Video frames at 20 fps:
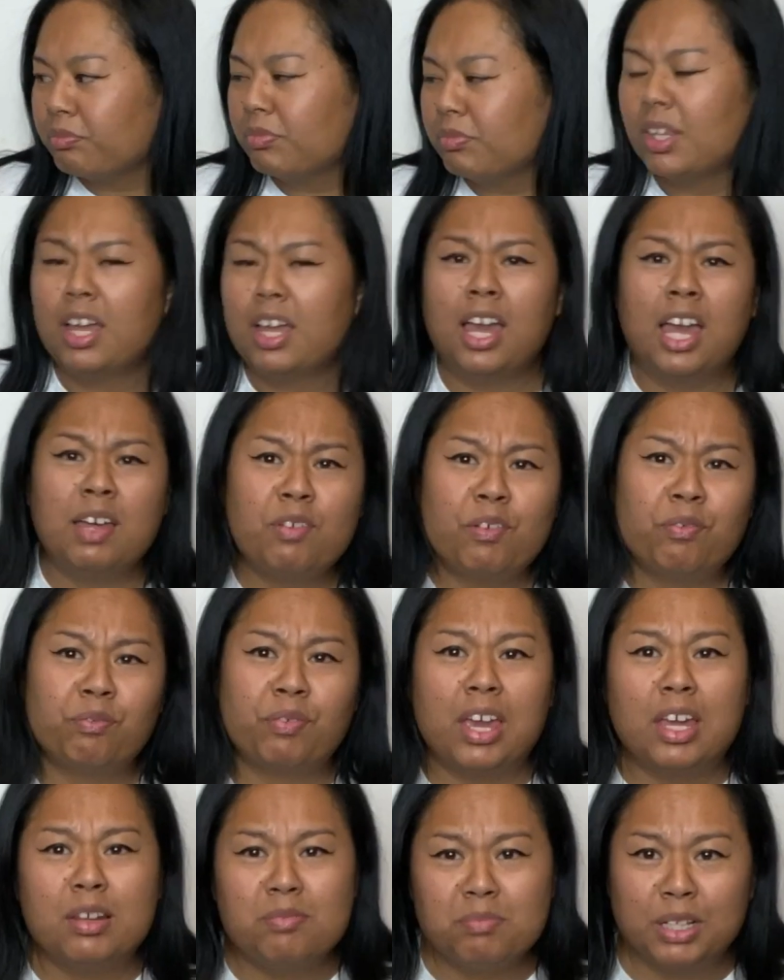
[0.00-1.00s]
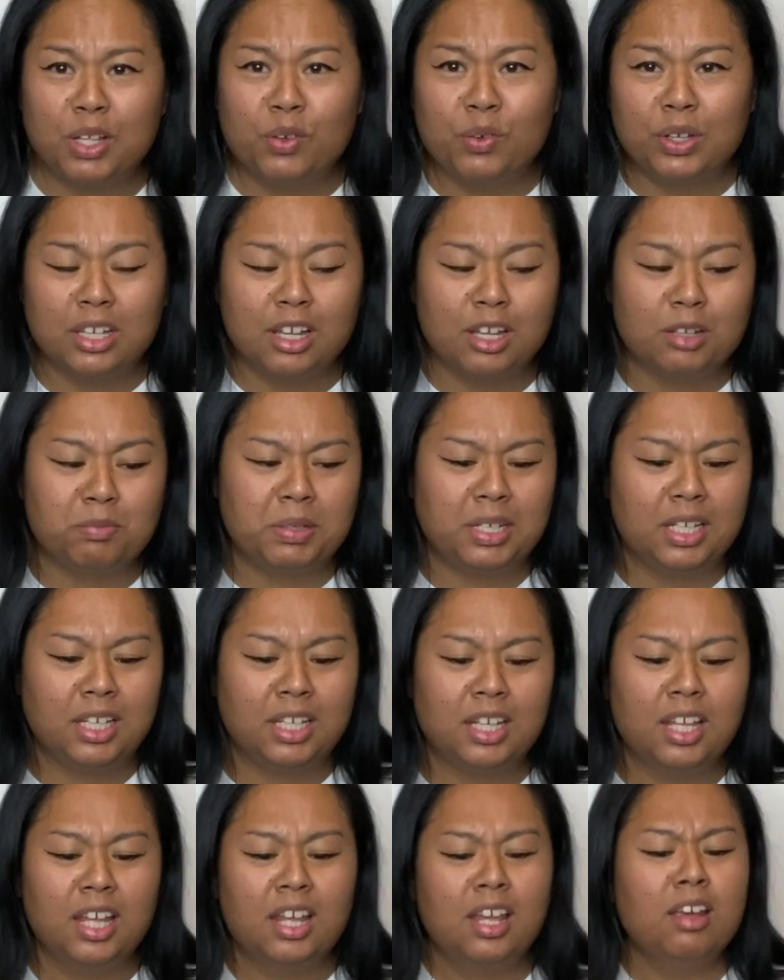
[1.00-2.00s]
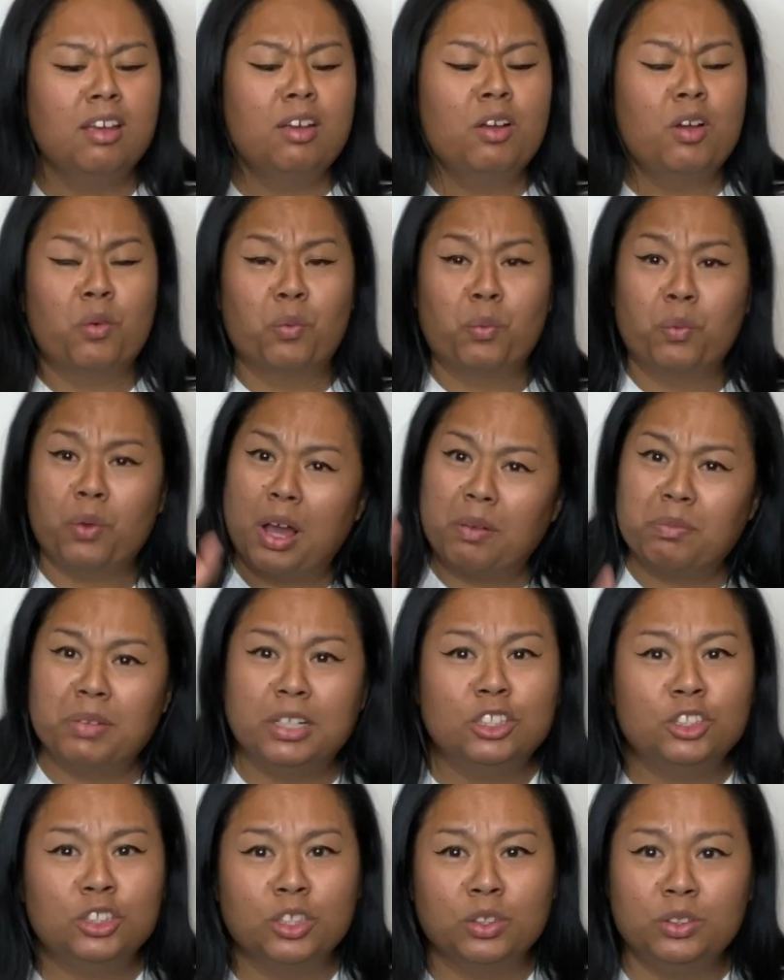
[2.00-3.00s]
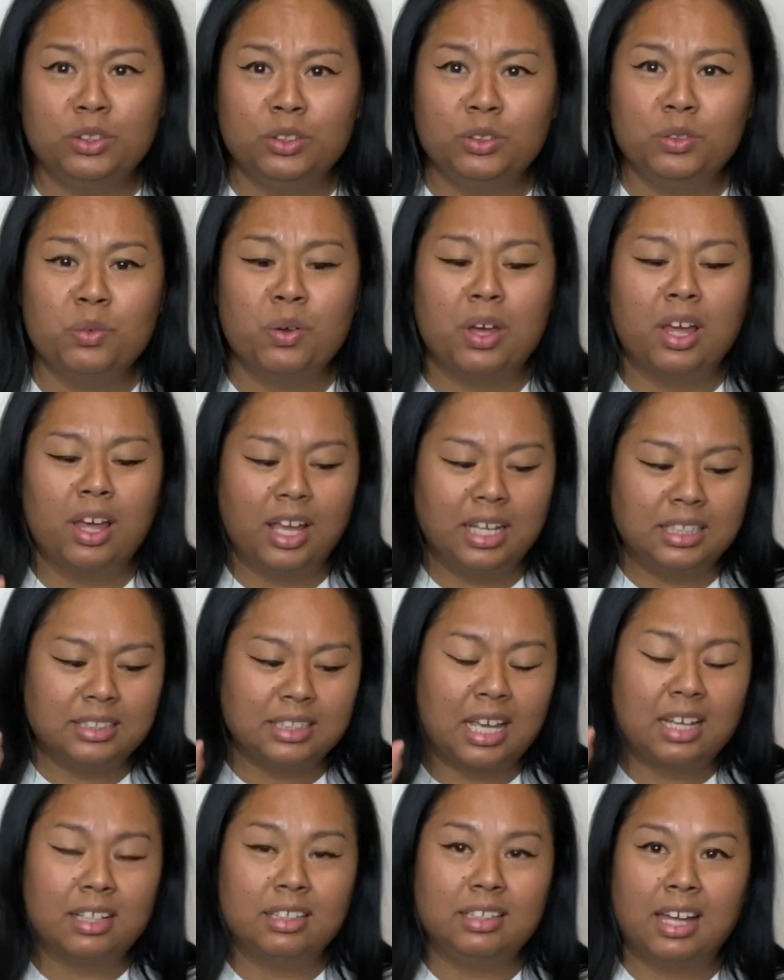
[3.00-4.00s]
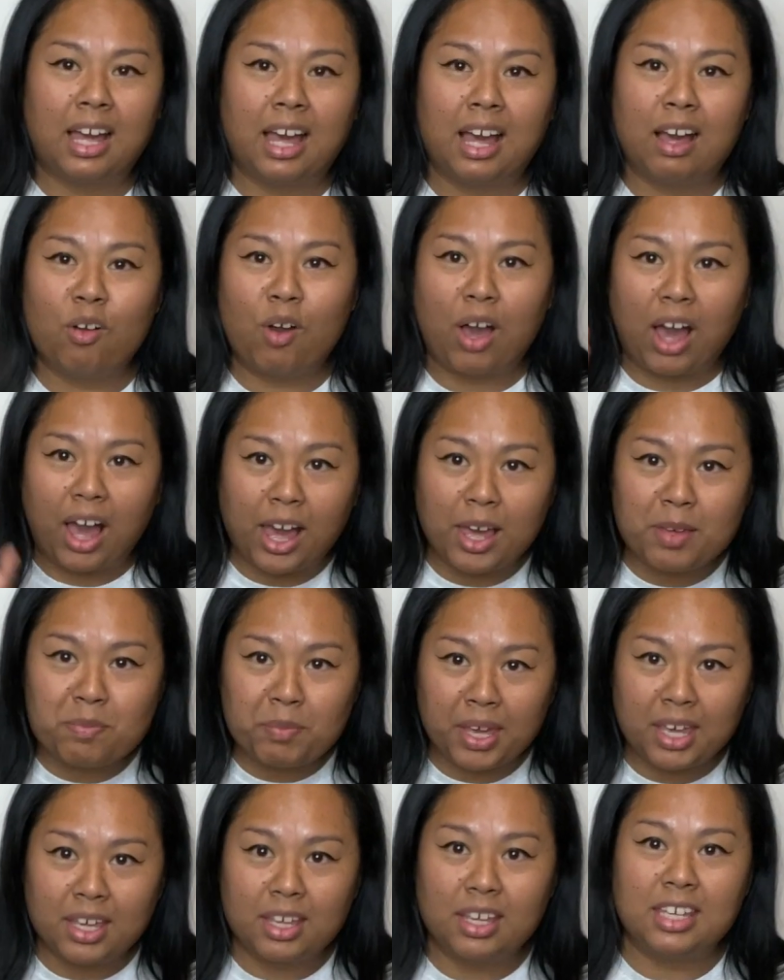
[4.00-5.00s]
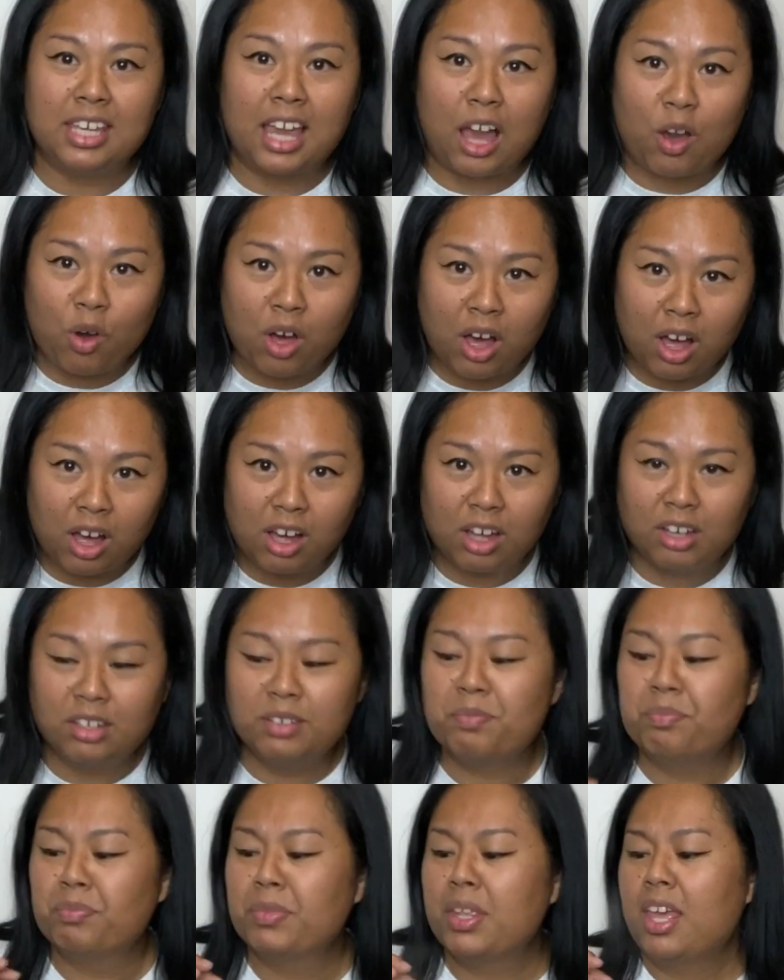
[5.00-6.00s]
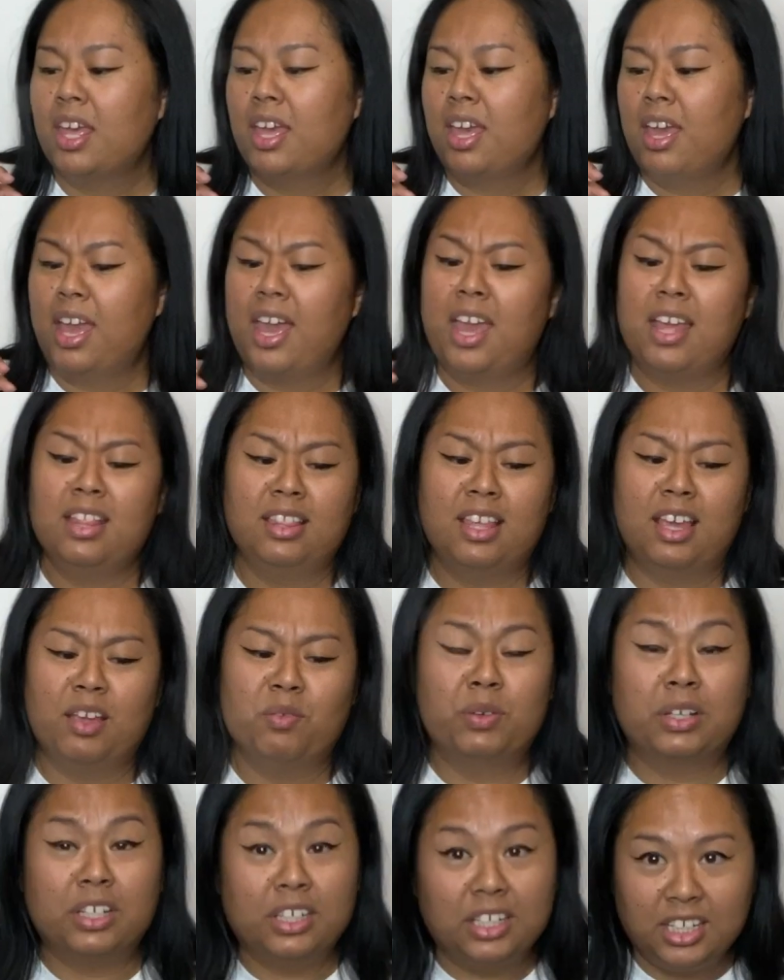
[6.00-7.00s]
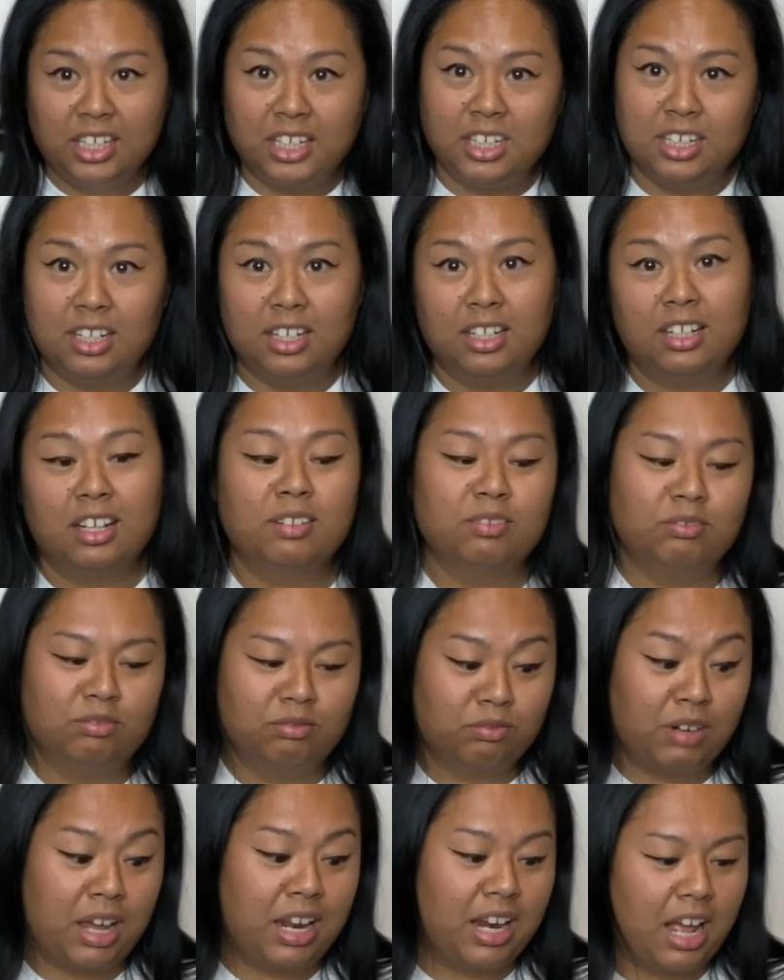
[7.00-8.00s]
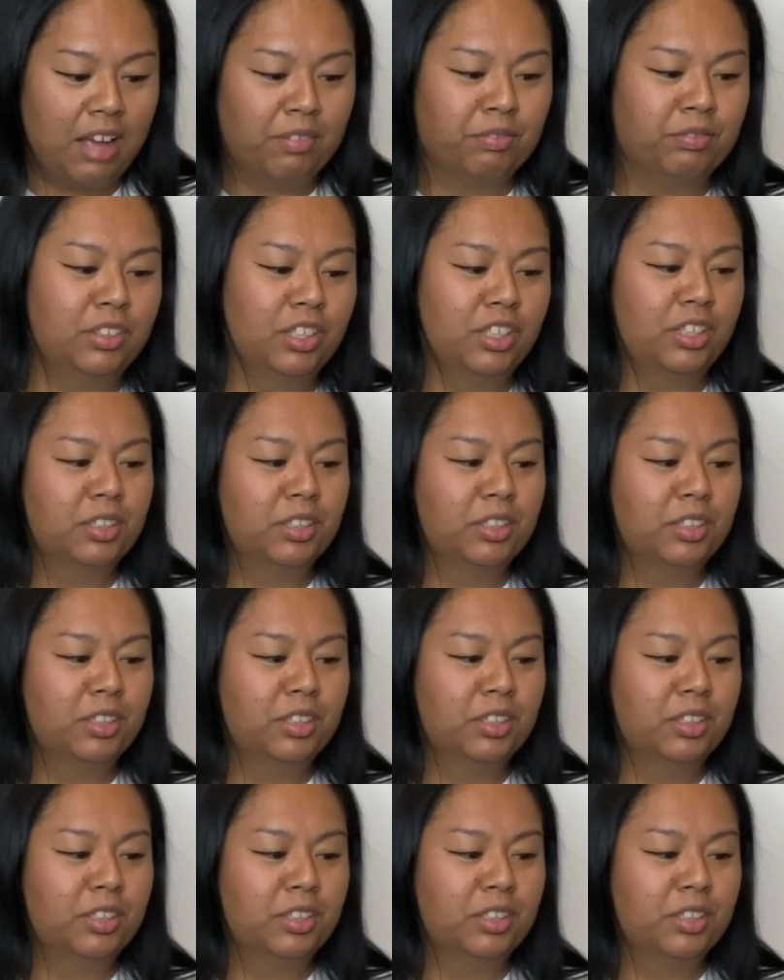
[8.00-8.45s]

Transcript: I have a fan blowing on me. I'm gonna show you exactly how I make Yao Hon, and then we're gonna eat it right after.